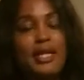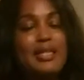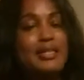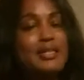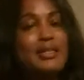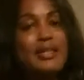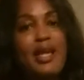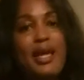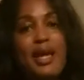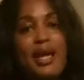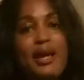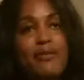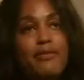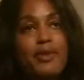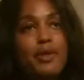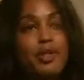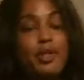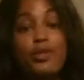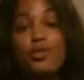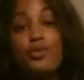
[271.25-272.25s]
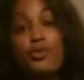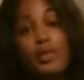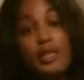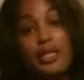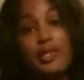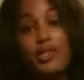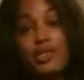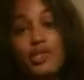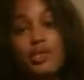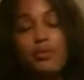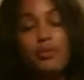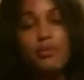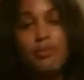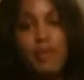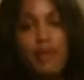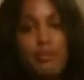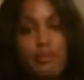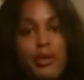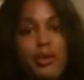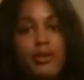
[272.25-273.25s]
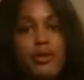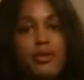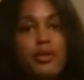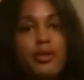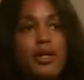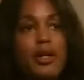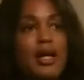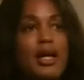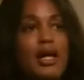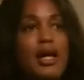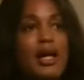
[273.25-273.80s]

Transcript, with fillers: I didn't have a close relationship with my mother.